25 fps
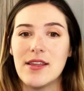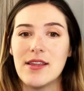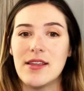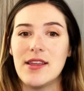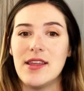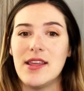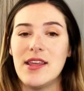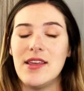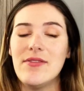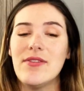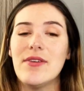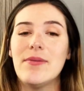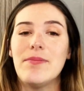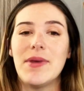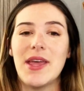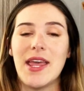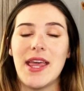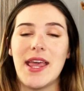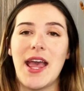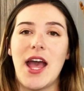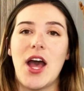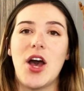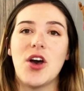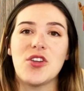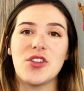even being
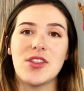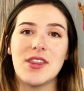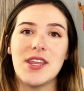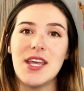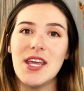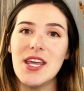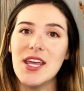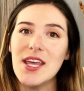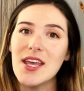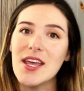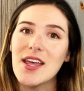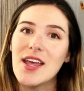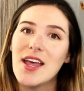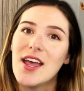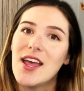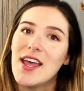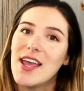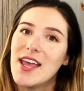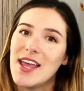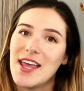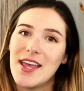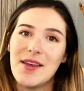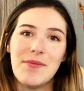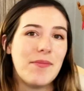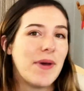healthy,
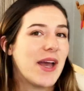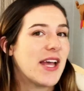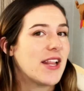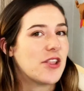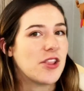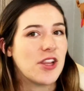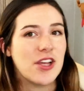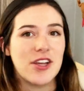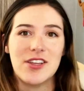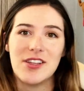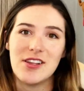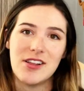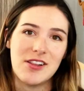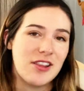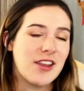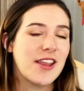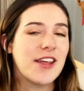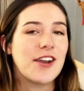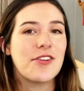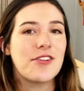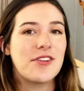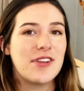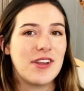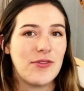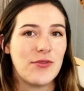it might look a
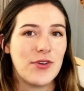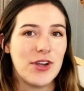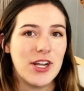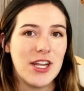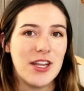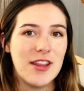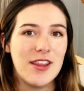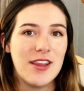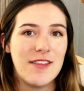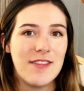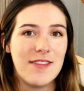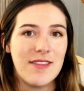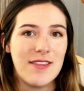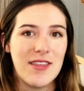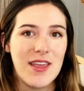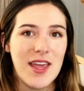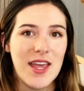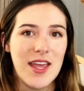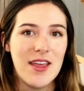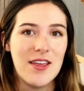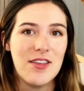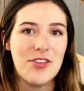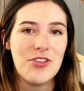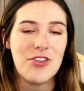little different in this stage.